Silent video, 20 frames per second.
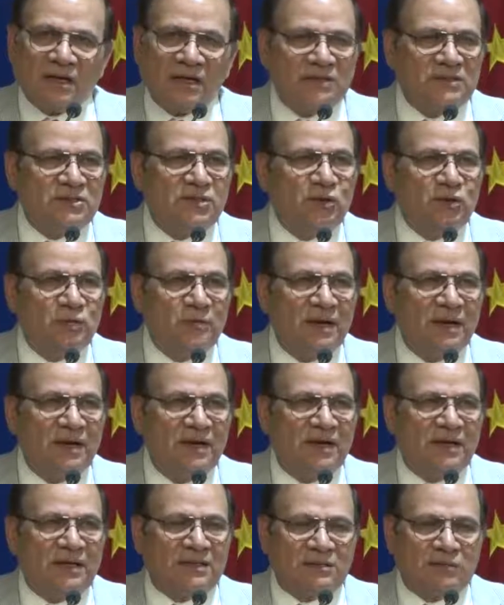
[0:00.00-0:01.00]
Consumer
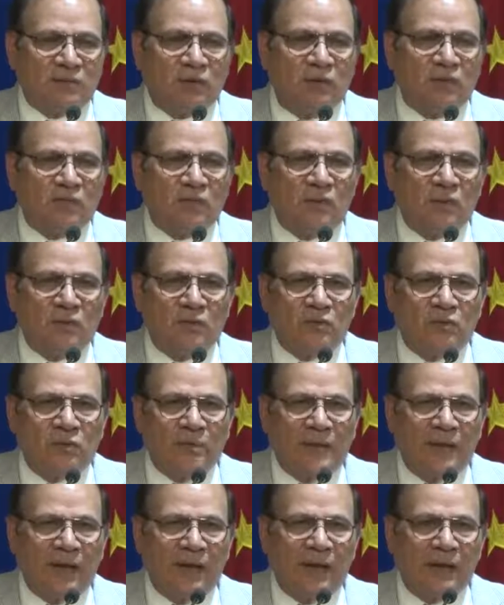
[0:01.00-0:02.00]
does not want to
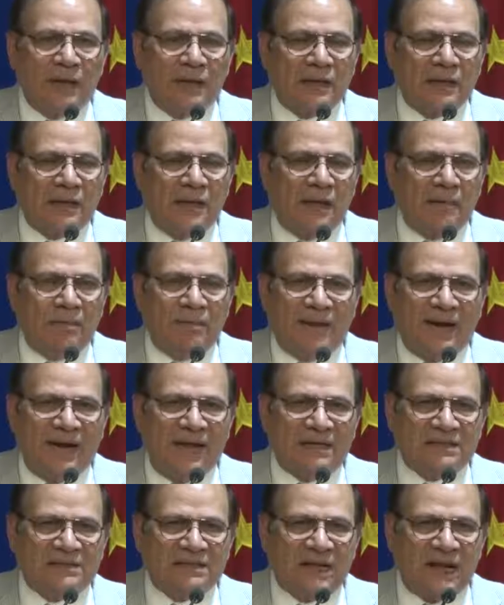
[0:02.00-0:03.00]
pay a
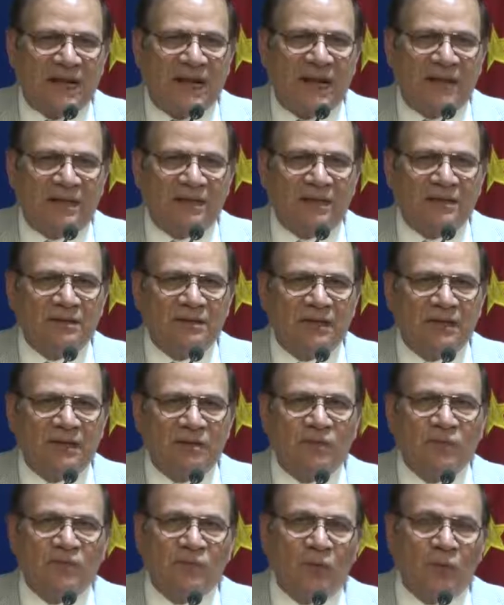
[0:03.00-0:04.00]
price higher than
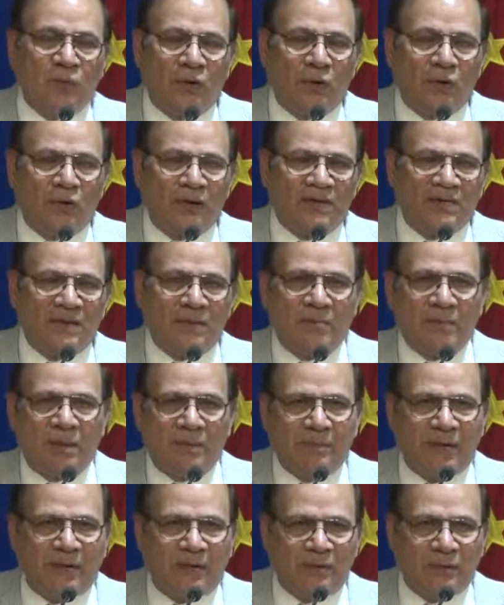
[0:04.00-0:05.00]
$3 to $4
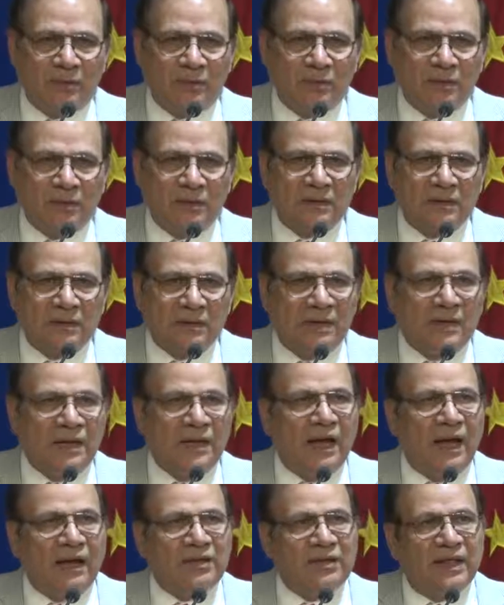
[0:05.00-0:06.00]
MMBTU,
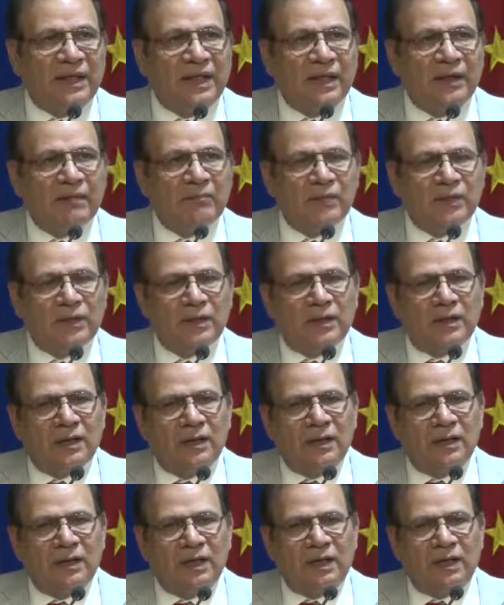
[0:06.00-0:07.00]
and they
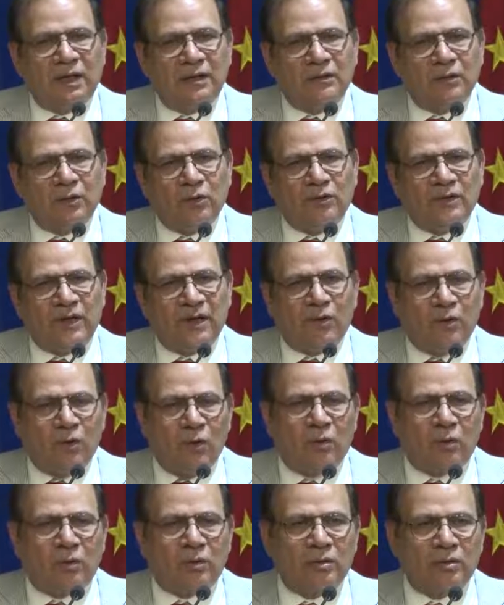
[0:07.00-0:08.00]

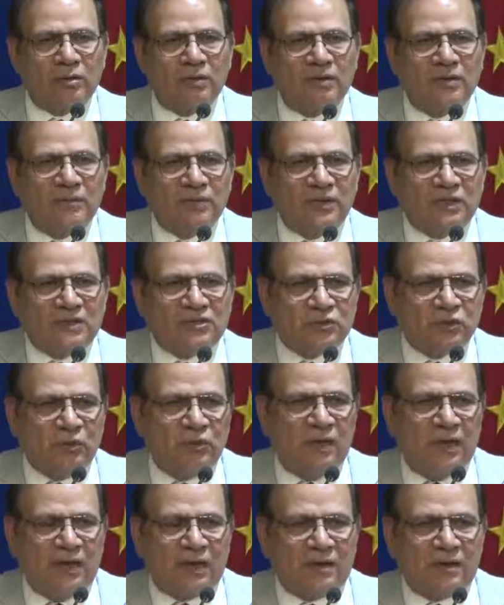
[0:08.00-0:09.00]
quote the
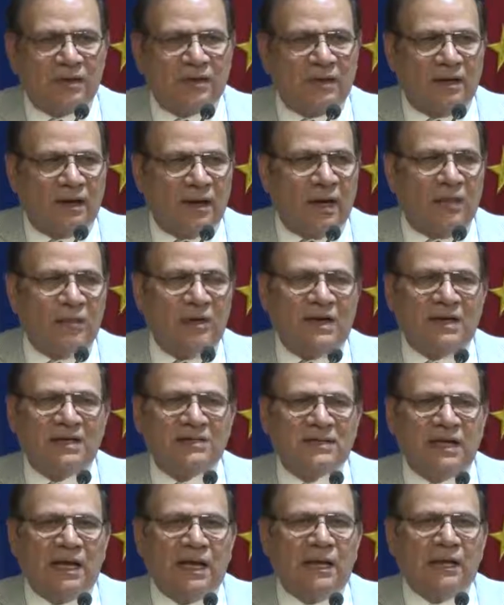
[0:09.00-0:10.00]
solar. Now it
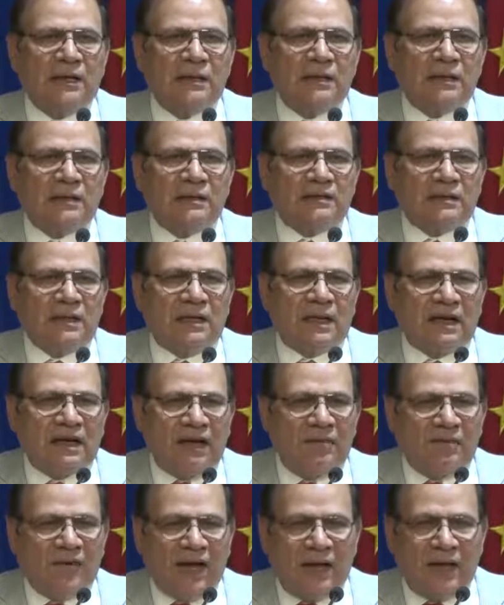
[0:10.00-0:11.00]
is the
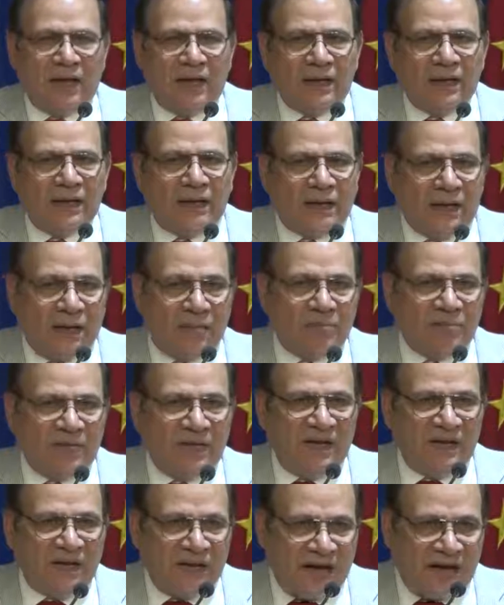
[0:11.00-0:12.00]
Reva in
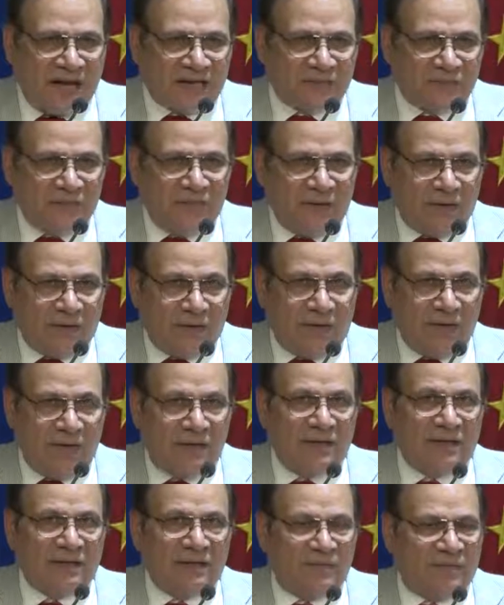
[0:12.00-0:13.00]
MP. Last week
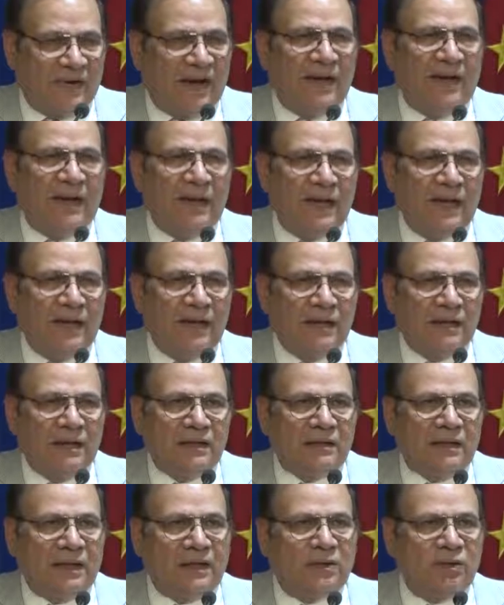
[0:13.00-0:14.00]
only, the Friday,
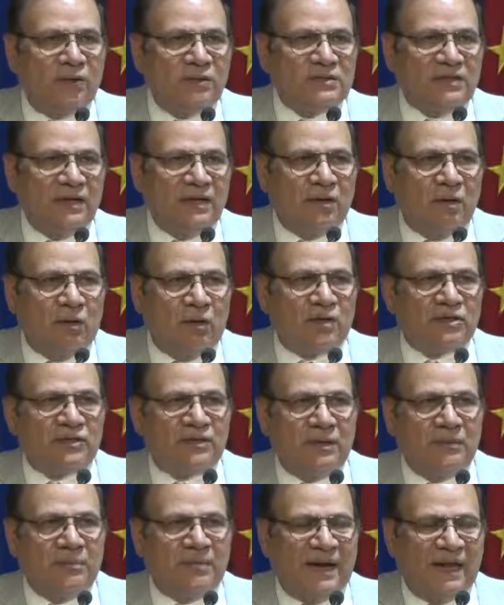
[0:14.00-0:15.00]
the closing
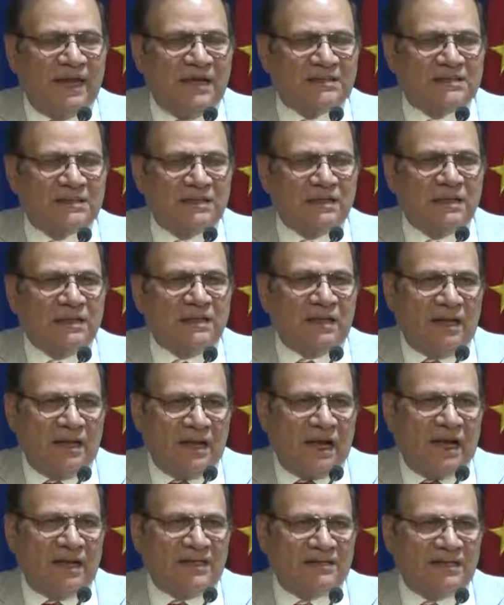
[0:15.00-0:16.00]
auction price, the
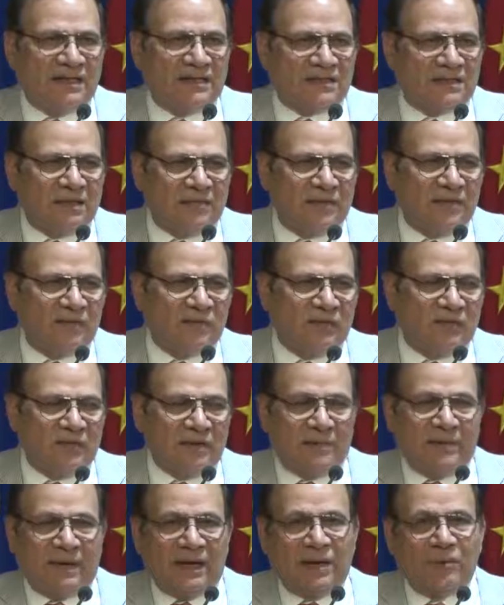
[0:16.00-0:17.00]
largest
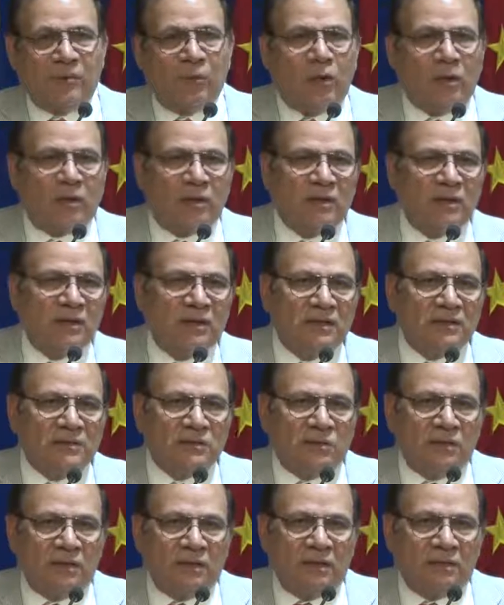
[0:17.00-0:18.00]
750 megawatt
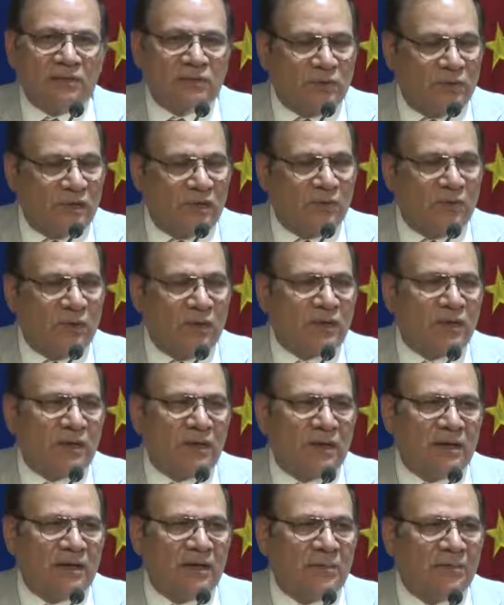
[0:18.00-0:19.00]
solar
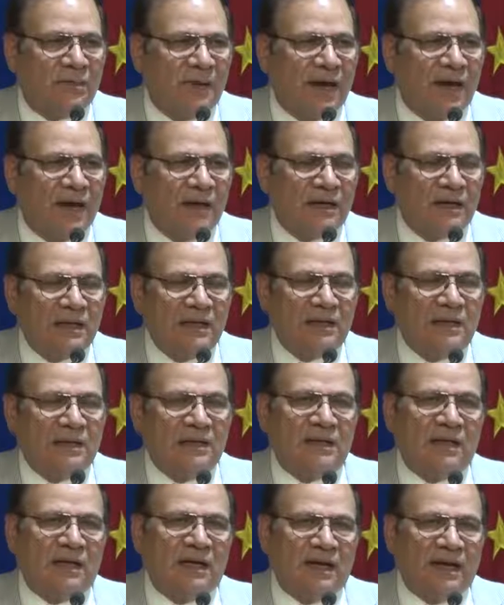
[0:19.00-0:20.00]
water the plant,
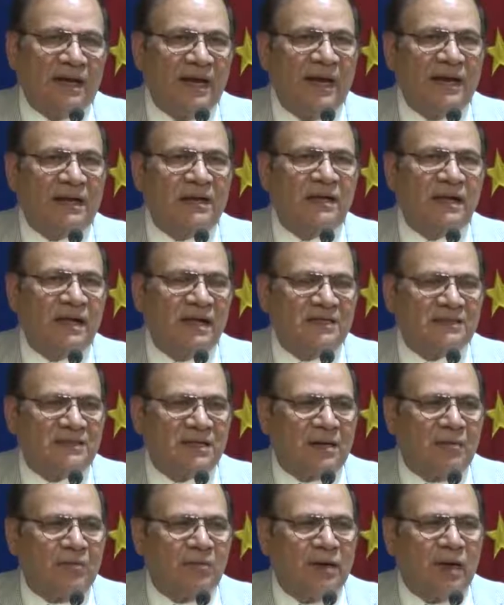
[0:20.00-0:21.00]
the rate has
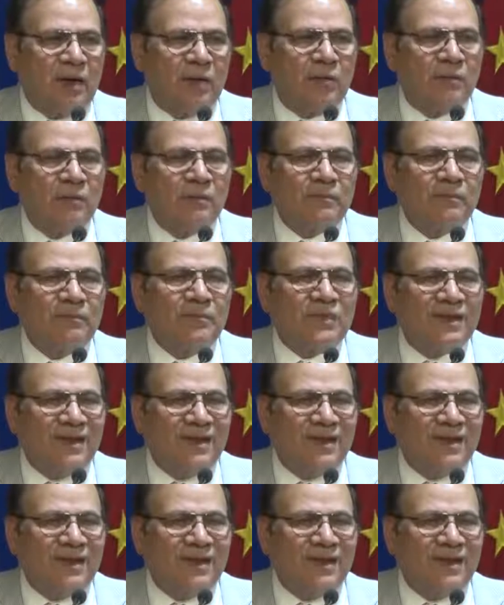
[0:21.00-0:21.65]
come down